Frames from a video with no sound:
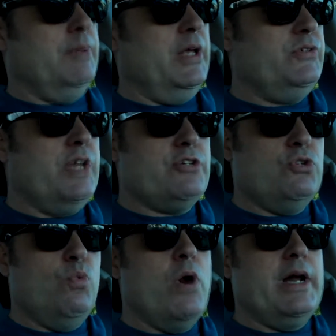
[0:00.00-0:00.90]

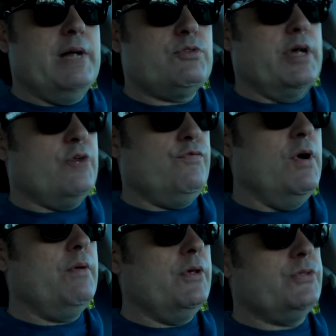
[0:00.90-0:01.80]
PlayStation one, I'm trying to
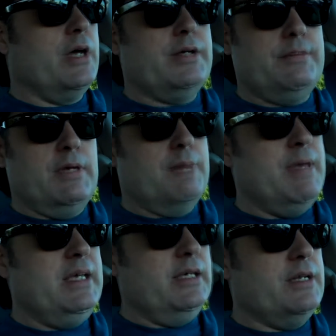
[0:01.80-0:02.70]
focus on uh,
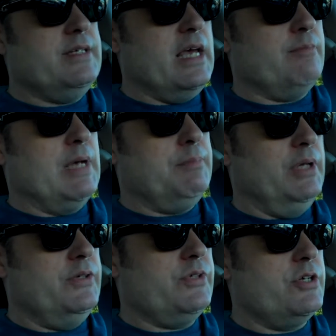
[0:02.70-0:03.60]
making a dent in my
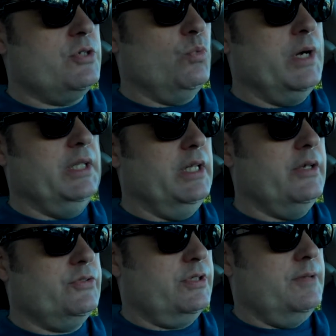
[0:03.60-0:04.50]
PlayStation one
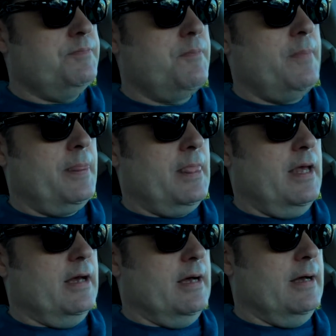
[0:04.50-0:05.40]
list.
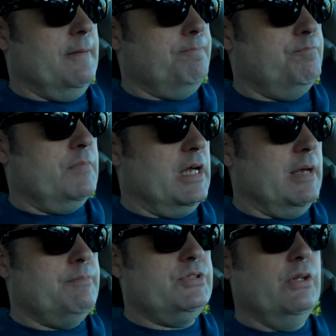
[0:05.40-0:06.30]
Um,
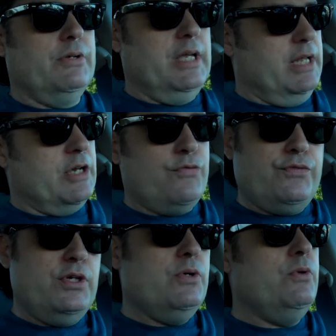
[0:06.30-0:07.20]
I'm still getting a
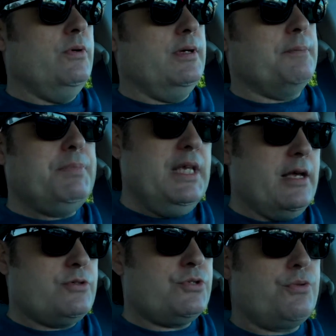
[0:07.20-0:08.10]
few P
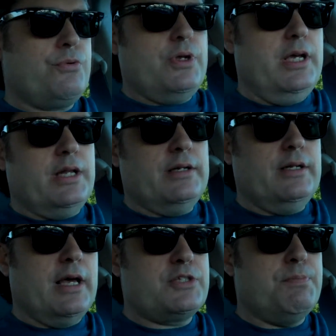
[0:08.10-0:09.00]
S three and
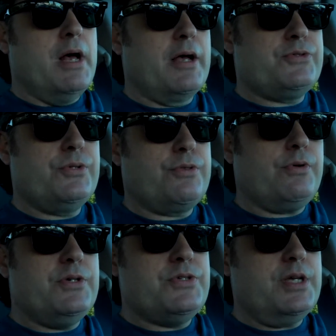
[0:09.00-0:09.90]
Xbox
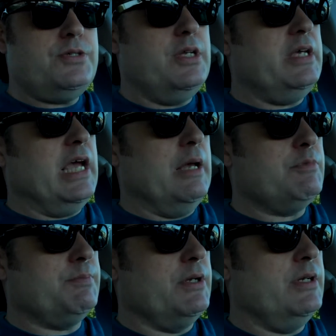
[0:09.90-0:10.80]
three sixty
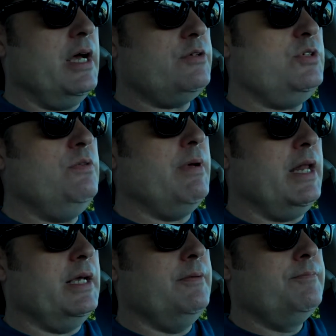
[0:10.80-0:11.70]
games, but not too
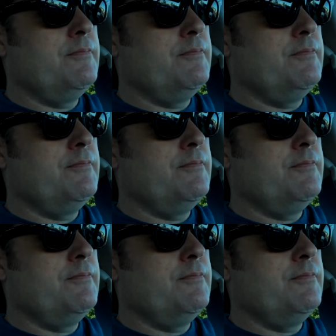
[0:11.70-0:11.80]
many.